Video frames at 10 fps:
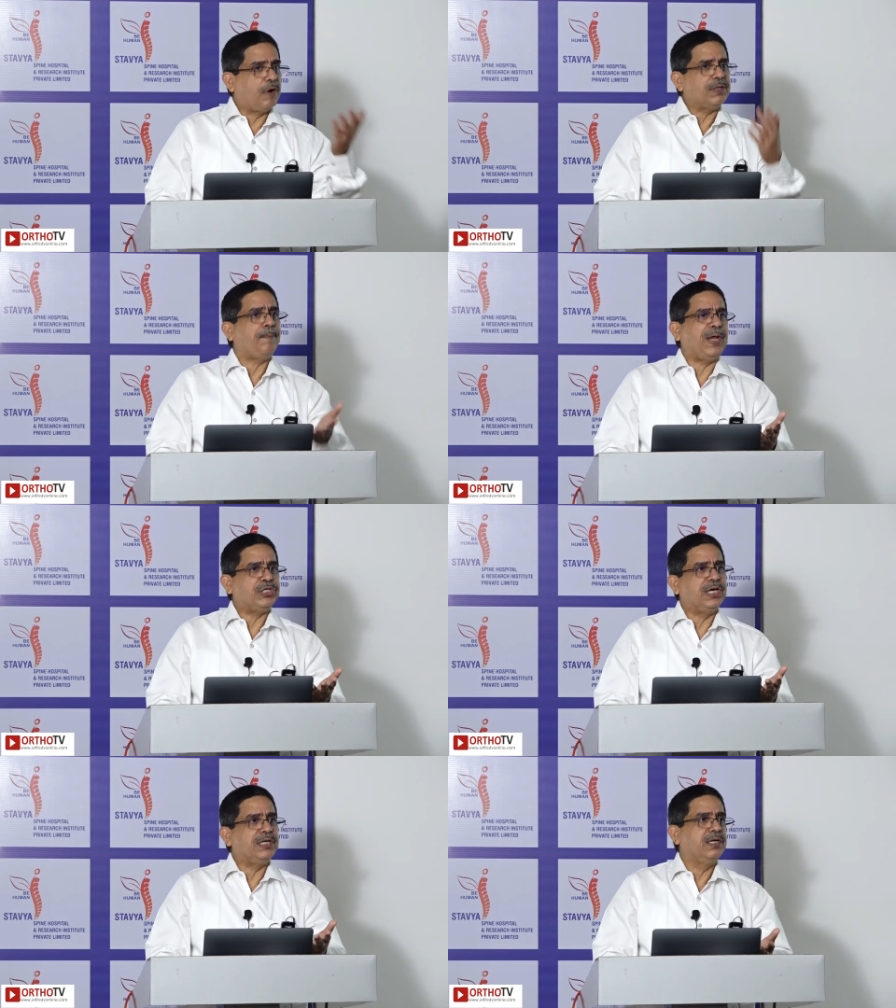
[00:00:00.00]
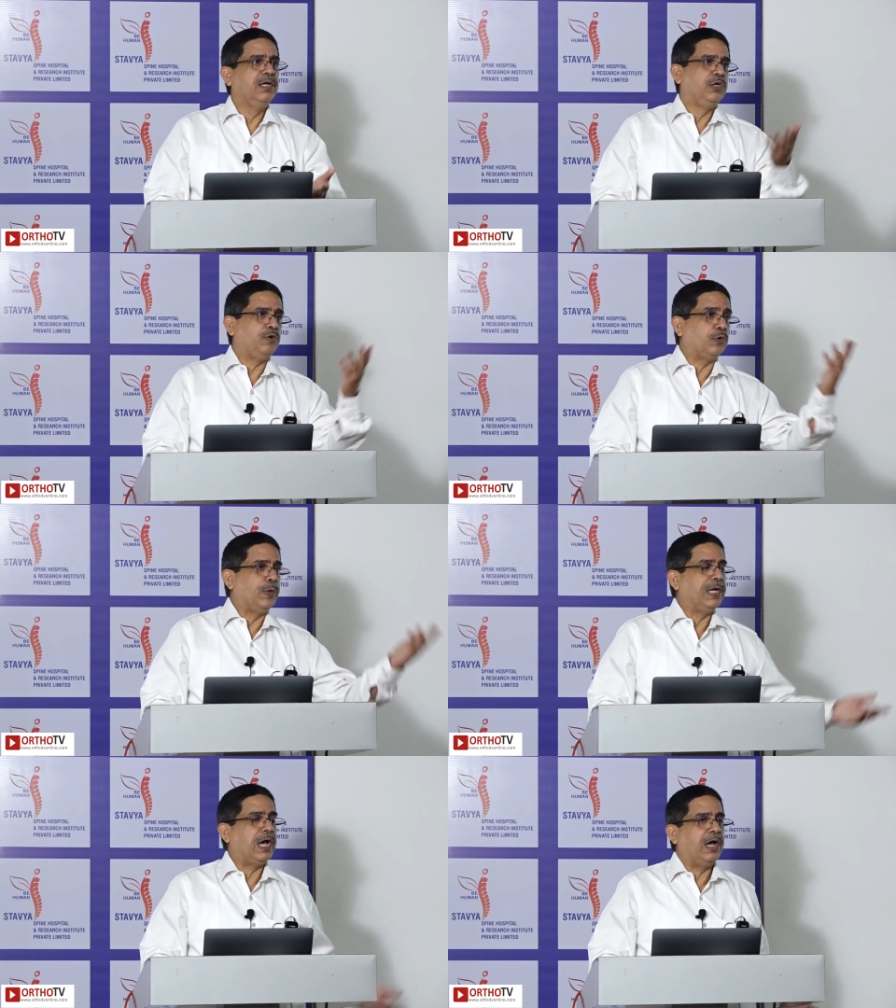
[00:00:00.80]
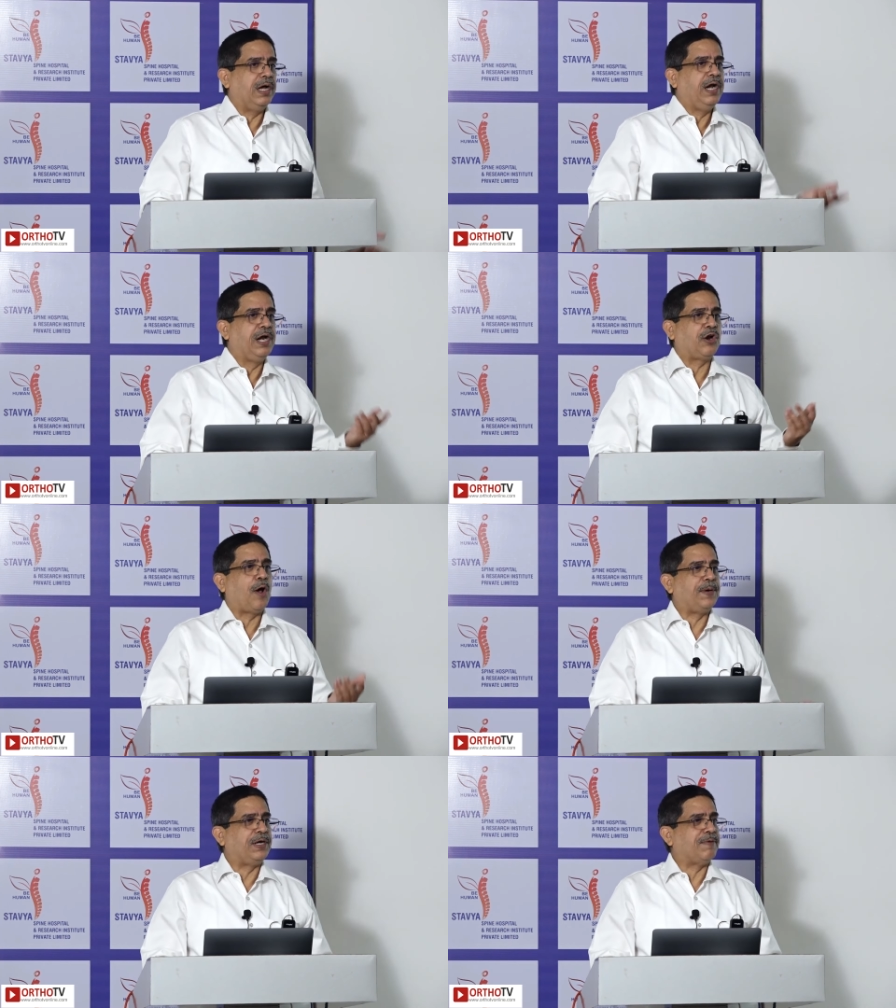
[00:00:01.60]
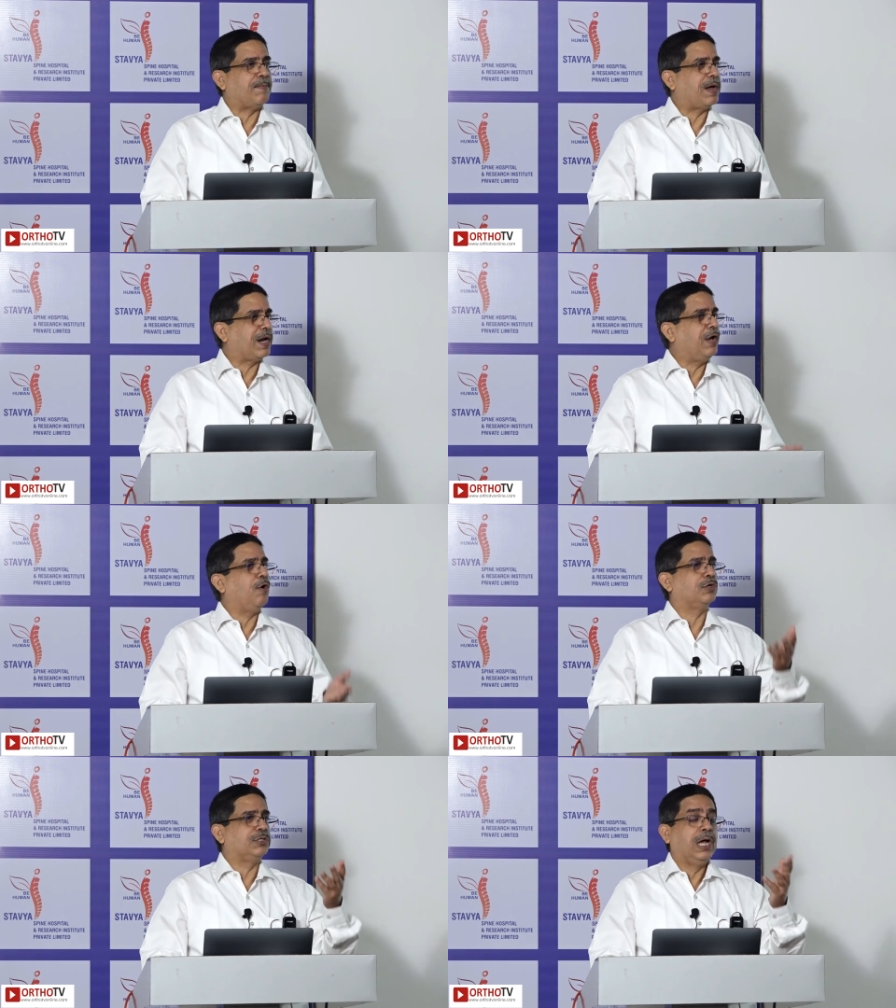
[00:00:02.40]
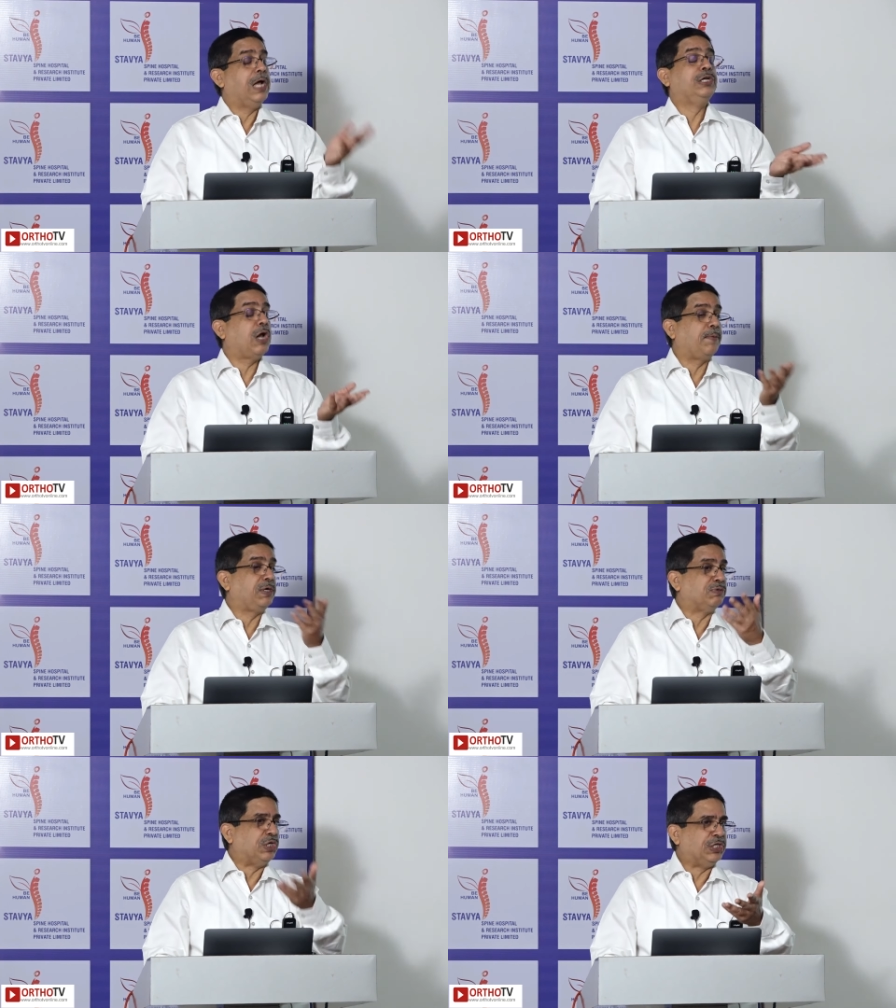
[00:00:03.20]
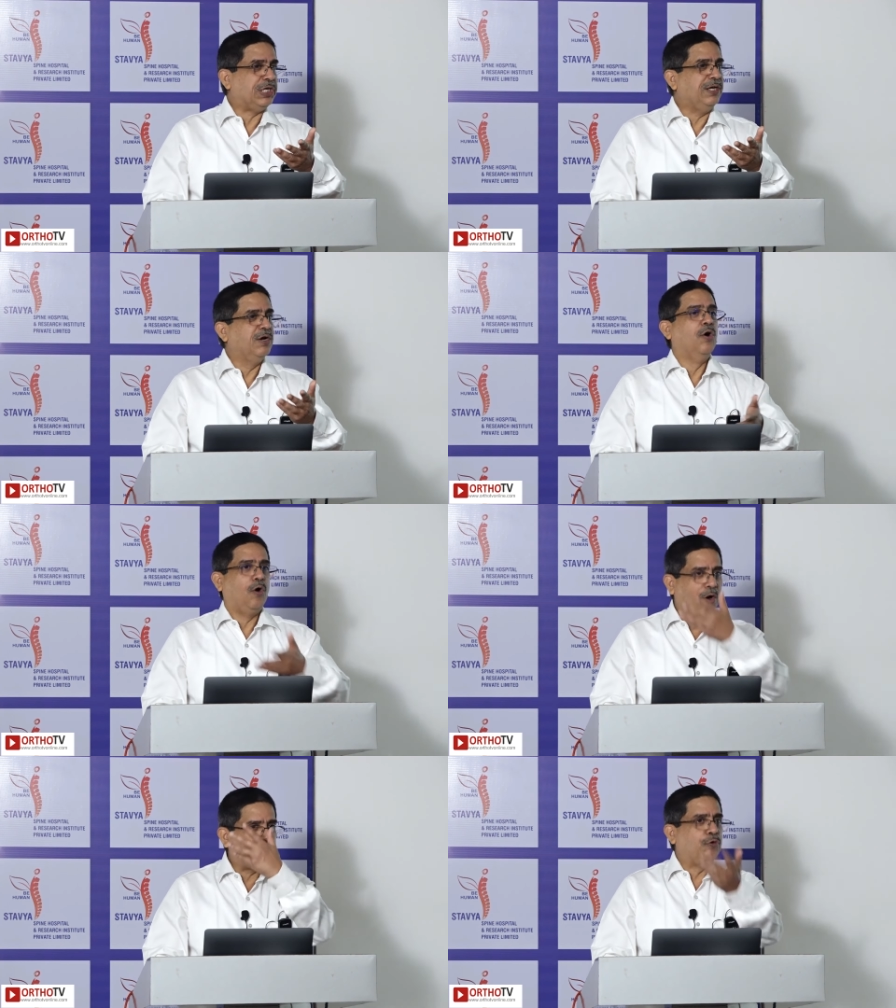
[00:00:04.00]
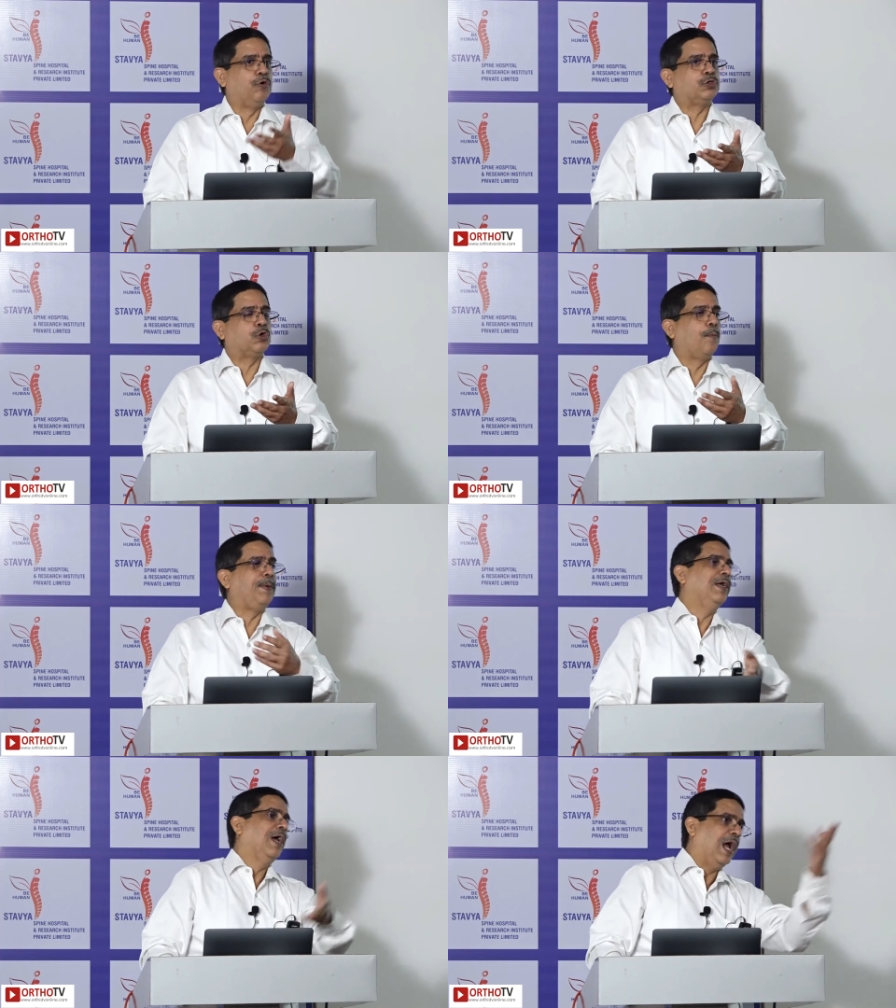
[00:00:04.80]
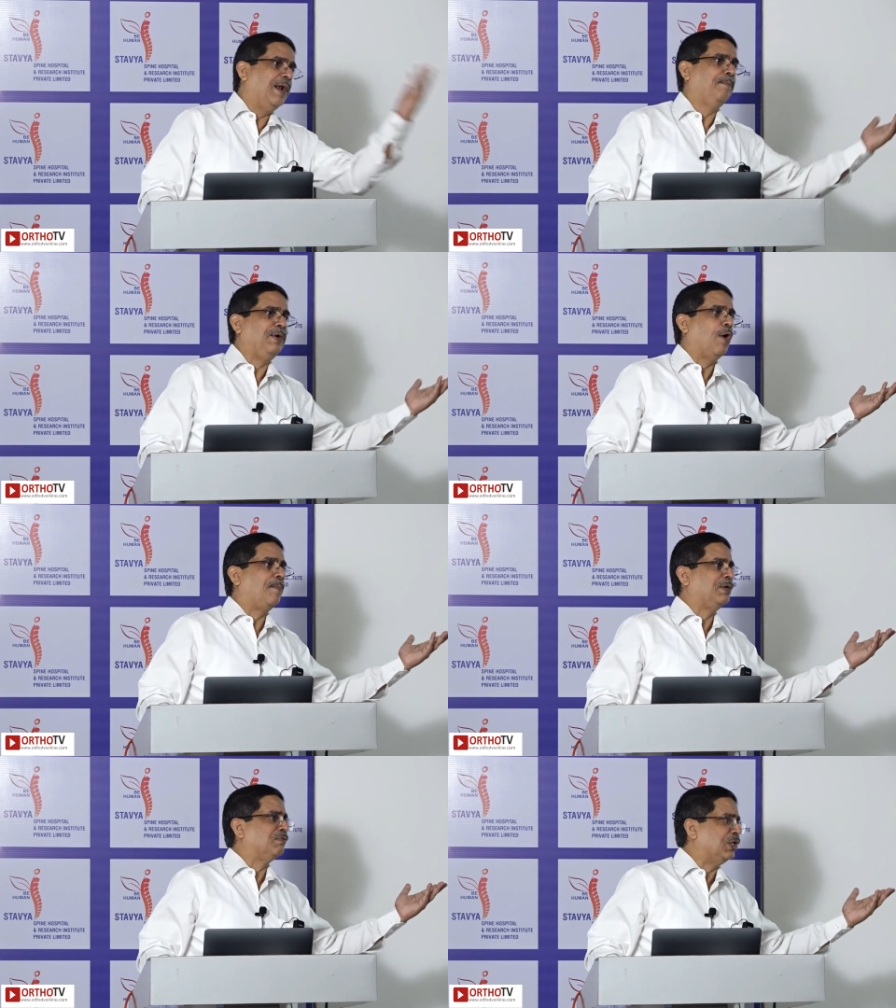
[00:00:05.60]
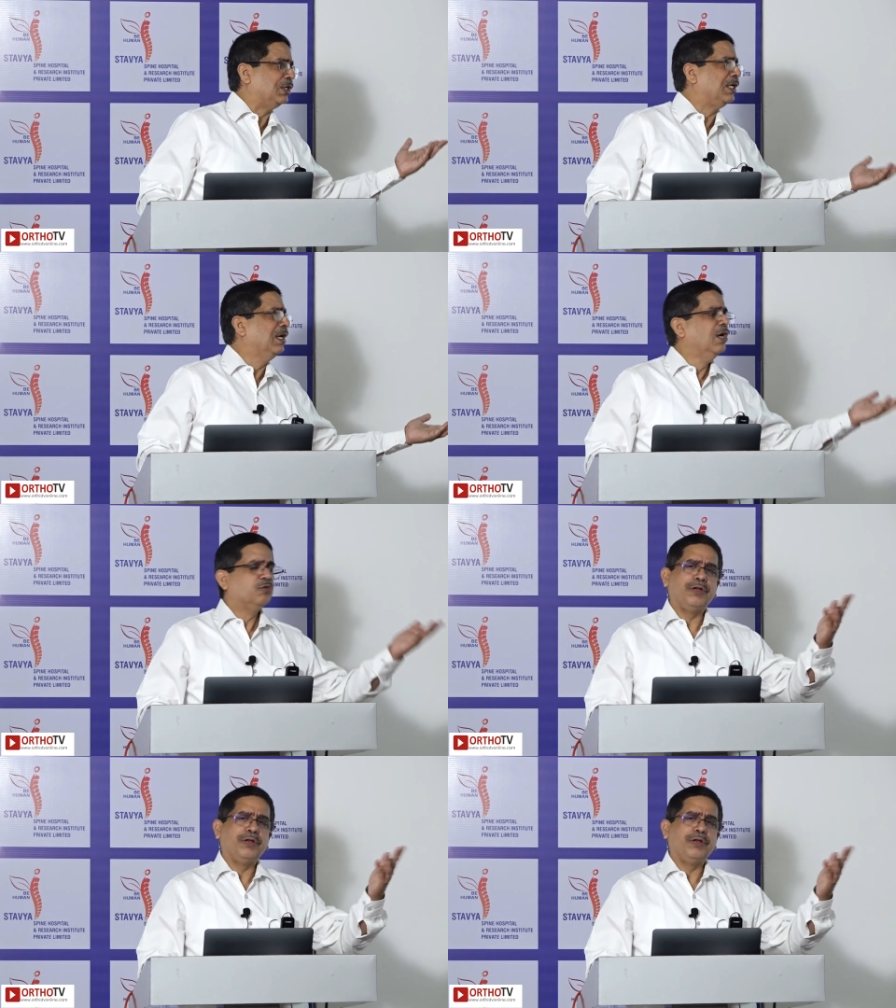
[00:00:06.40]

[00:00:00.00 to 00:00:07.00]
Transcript: For the patient, you are doing a intraoperative MRI or intraoperative CT or fluoroscopy and preoperative CT.